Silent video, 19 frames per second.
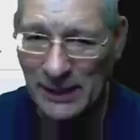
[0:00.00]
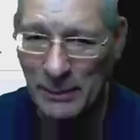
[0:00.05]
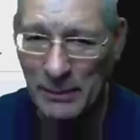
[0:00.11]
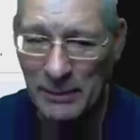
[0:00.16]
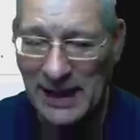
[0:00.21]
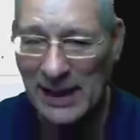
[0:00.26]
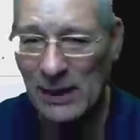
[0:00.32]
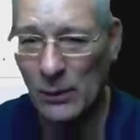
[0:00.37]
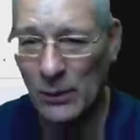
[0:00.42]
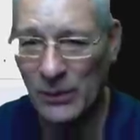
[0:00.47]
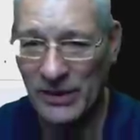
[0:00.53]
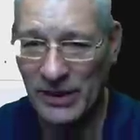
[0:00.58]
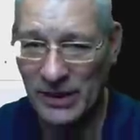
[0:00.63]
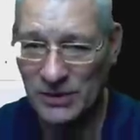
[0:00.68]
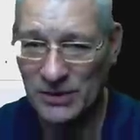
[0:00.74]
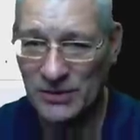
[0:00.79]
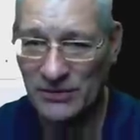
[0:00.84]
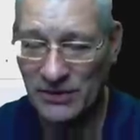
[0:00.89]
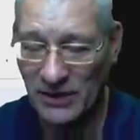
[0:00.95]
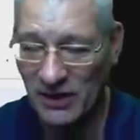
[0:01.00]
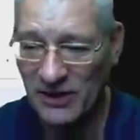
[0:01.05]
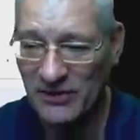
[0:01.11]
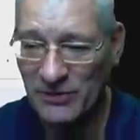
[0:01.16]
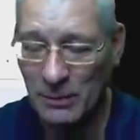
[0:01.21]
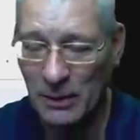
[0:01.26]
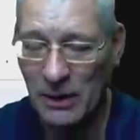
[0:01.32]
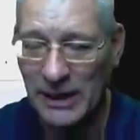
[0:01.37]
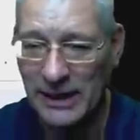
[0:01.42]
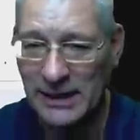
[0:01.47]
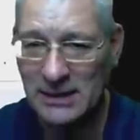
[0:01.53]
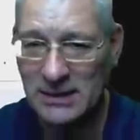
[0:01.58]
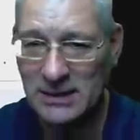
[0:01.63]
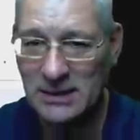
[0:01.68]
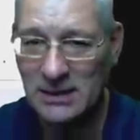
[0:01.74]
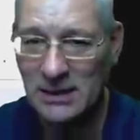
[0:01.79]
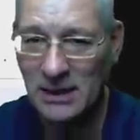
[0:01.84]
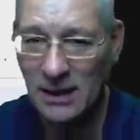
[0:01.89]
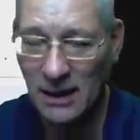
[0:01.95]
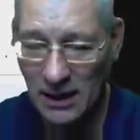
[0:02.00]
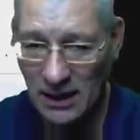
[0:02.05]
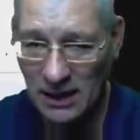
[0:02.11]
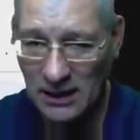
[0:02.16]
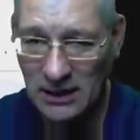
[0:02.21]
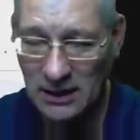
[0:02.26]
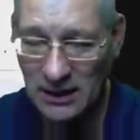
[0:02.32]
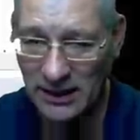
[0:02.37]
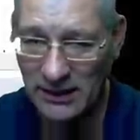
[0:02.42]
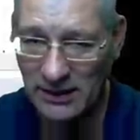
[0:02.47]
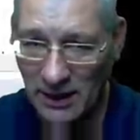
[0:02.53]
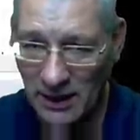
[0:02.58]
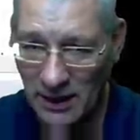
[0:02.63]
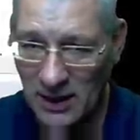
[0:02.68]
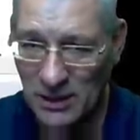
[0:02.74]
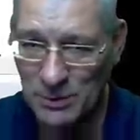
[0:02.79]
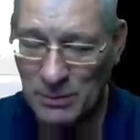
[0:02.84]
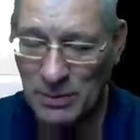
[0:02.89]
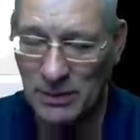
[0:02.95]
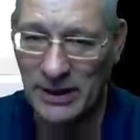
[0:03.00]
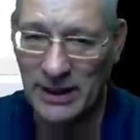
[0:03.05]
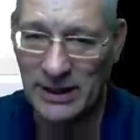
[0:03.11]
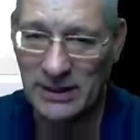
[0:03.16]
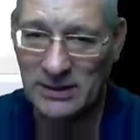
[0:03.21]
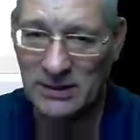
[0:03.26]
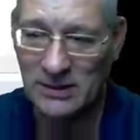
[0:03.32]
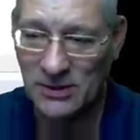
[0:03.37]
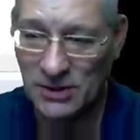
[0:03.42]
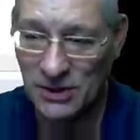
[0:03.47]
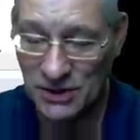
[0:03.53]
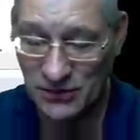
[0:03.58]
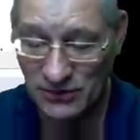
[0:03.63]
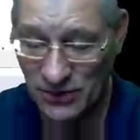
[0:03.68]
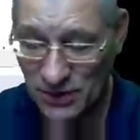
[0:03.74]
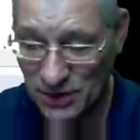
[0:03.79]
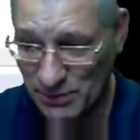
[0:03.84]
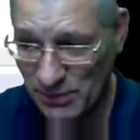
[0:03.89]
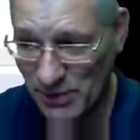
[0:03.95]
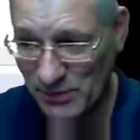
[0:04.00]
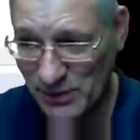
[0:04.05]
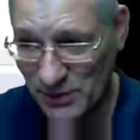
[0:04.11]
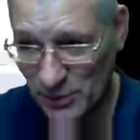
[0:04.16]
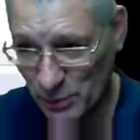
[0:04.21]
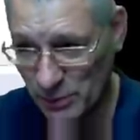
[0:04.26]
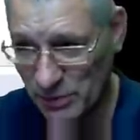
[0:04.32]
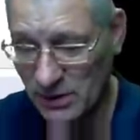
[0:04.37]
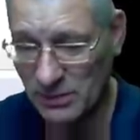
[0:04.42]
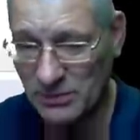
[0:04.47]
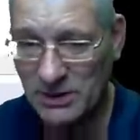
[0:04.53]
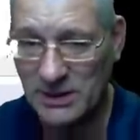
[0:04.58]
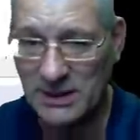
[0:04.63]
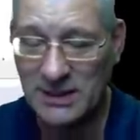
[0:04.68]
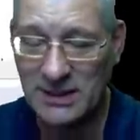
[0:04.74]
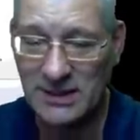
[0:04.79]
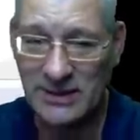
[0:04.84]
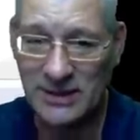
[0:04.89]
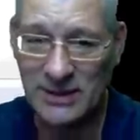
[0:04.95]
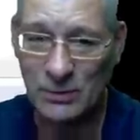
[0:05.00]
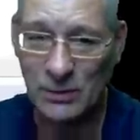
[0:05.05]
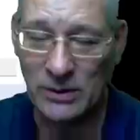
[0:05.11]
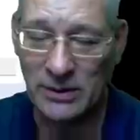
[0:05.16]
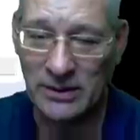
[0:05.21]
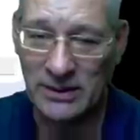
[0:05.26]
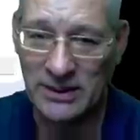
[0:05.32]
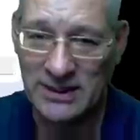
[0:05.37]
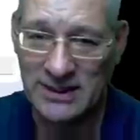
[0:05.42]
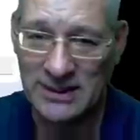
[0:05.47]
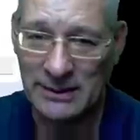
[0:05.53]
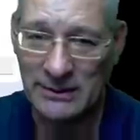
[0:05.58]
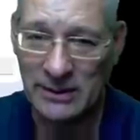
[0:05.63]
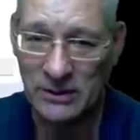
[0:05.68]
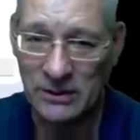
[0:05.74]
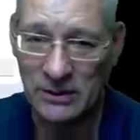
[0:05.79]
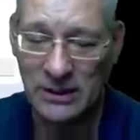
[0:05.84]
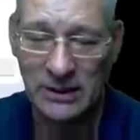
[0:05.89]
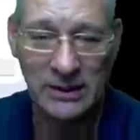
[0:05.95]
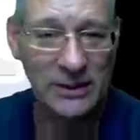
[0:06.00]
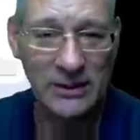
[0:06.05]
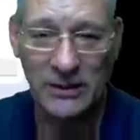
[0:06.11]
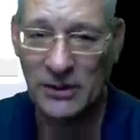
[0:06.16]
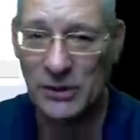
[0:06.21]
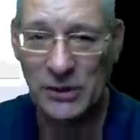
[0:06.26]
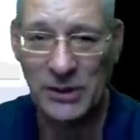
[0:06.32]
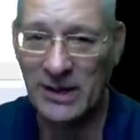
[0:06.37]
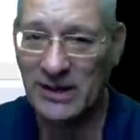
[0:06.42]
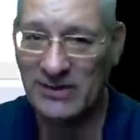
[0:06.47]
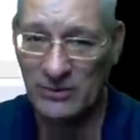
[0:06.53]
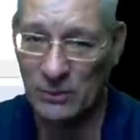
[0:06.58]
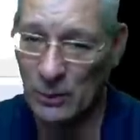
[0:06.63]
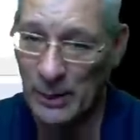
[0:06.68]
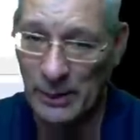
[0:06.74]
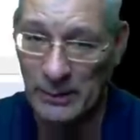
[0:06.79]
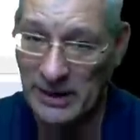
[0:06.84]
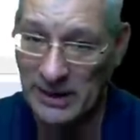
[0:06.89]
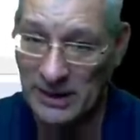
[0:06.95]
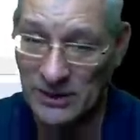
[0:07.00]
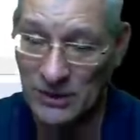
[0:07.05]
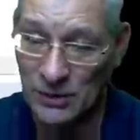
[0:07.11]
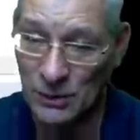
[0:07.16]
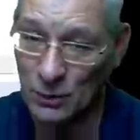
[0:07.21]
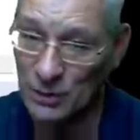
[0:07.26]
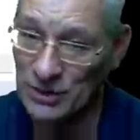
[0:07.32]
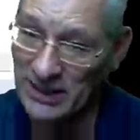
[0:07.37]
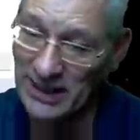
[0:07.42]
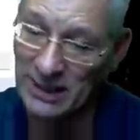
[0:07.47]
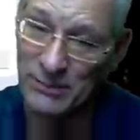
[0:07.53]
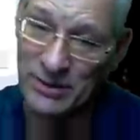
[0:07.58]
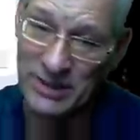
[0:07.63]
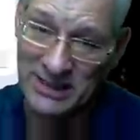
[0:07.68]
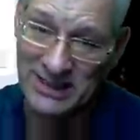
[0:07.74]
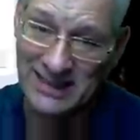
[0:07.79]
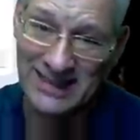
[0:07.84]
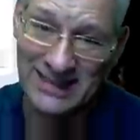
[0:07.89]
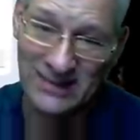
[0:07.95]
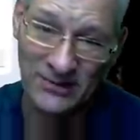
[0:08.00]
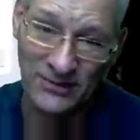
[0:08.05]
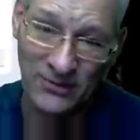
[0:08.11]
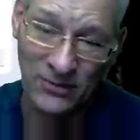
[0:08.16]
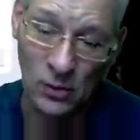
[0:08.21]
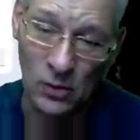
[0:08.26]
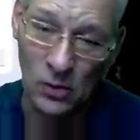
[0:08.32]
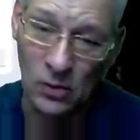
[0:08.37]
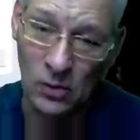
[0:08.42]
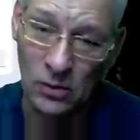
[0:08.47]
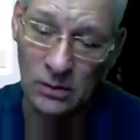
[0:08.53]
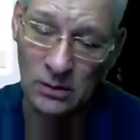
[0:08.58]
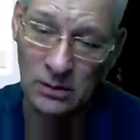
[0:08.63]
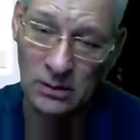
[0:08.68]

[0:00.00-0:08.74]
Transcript: about with those five bytes. Luckily, the last byte, just for experimental purposes, in this one, this demo, you don't have to worry about at all, so that brings it down to four.